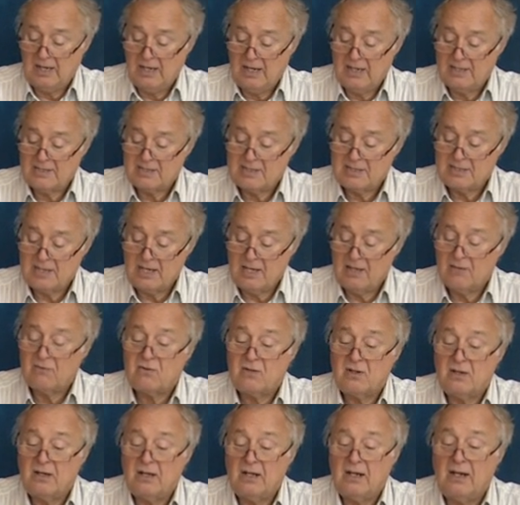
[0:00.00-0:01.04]
as at
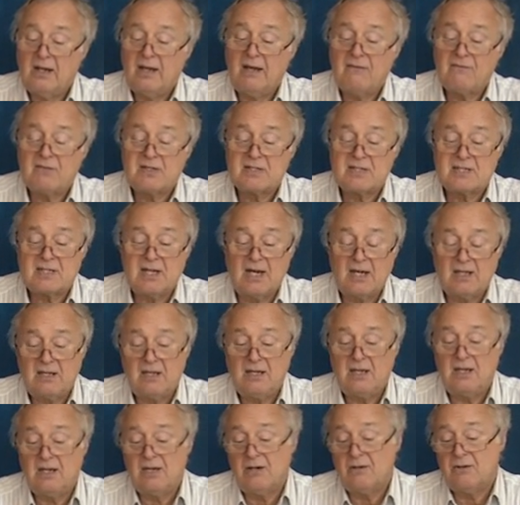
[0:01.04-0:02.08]
the left side
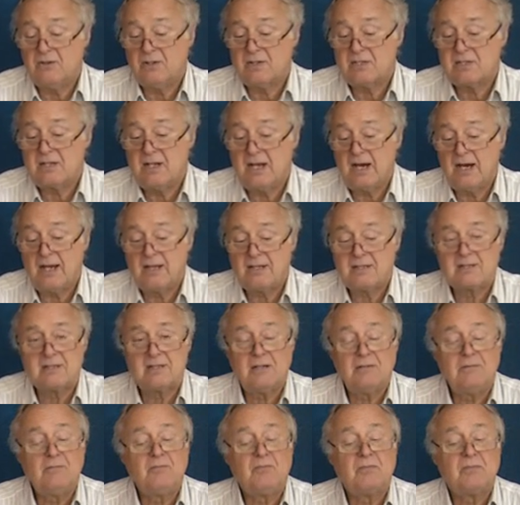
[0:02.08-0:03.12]
here on the slide.
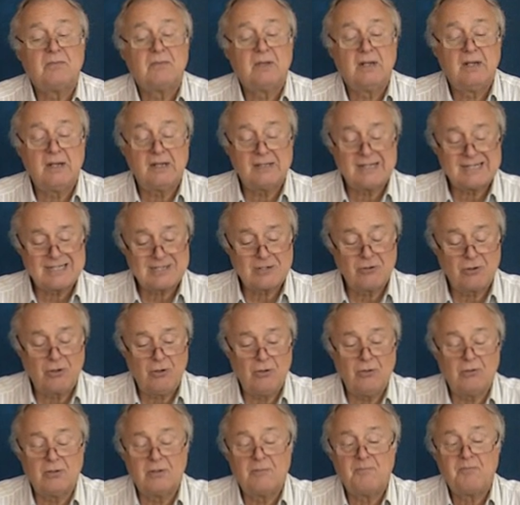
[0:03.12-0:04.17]
So let us
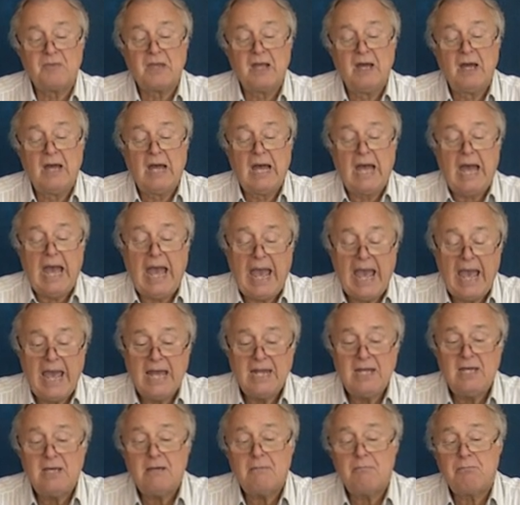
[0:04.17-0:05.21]
conclude.
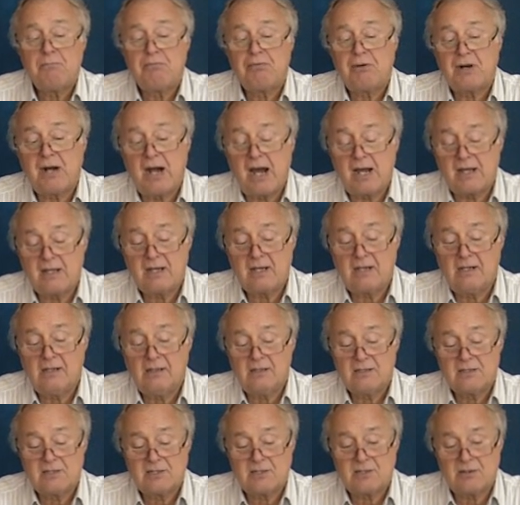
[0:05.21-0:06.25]
Any
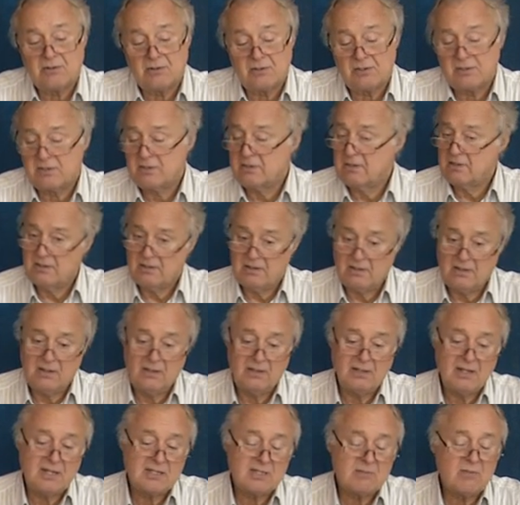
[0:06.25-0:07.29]
practical source,
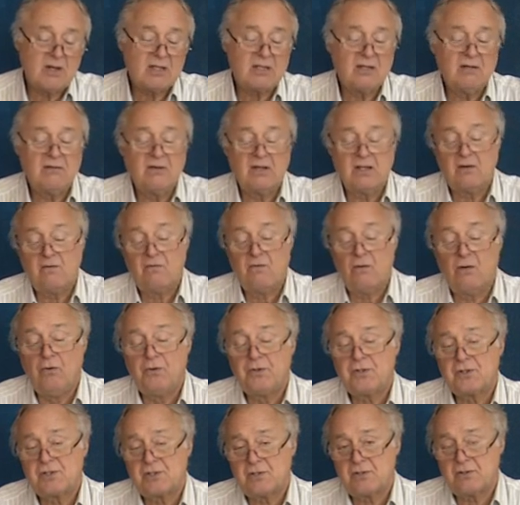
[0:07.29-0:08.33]
it doesn't matter whether
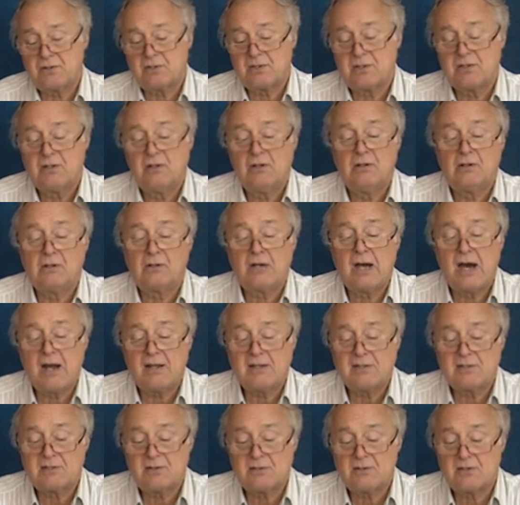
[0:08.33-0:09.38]
voltage source or
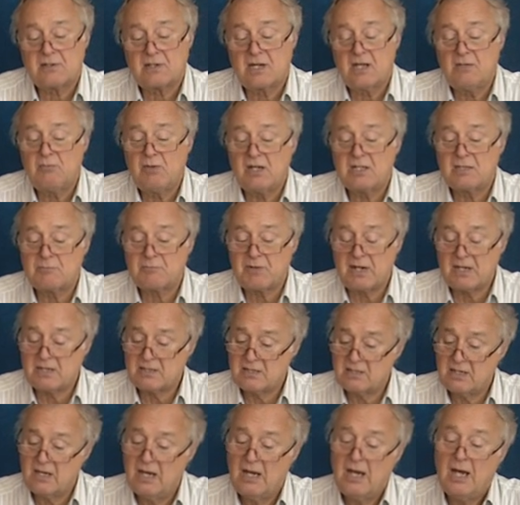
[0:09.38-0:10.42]
current source, can be
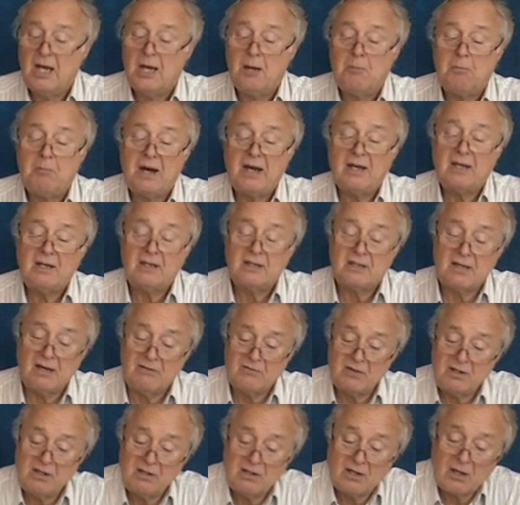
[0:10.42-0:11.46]
expressed by
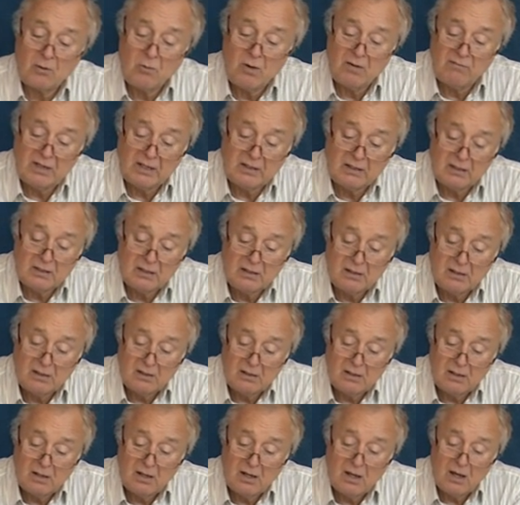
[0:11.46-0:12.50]
Thevenin equivalent
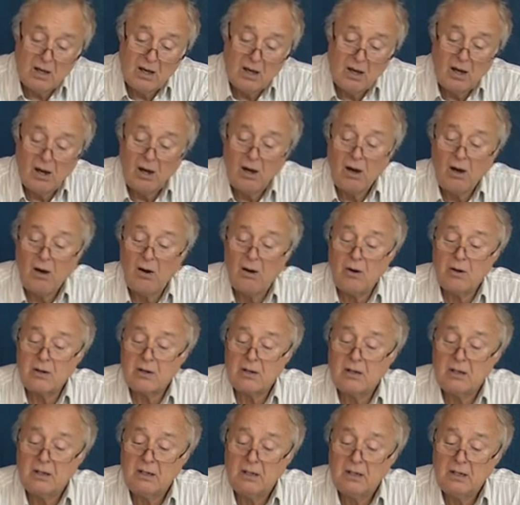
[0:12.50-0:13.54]

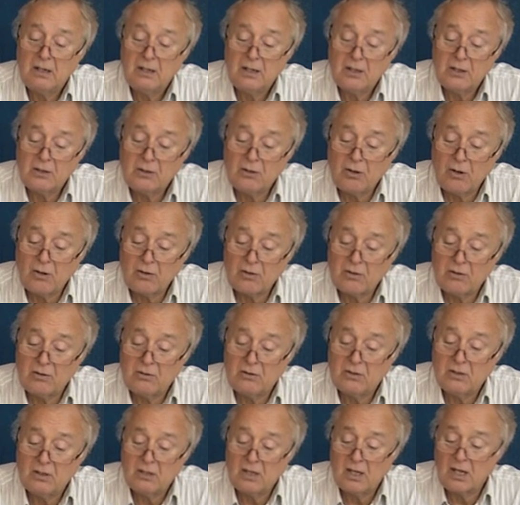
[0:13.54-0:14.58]
or
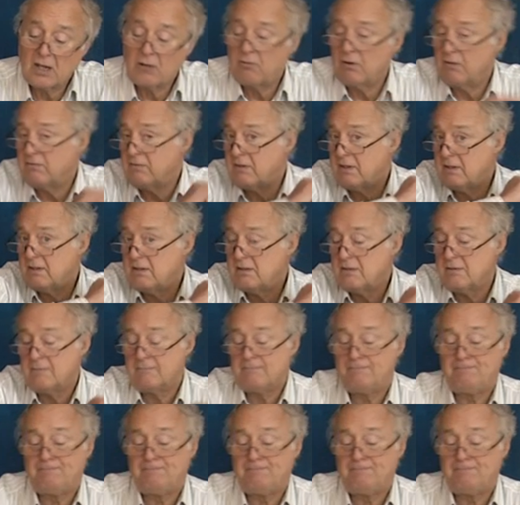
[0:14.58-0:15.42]
Norton equivalent,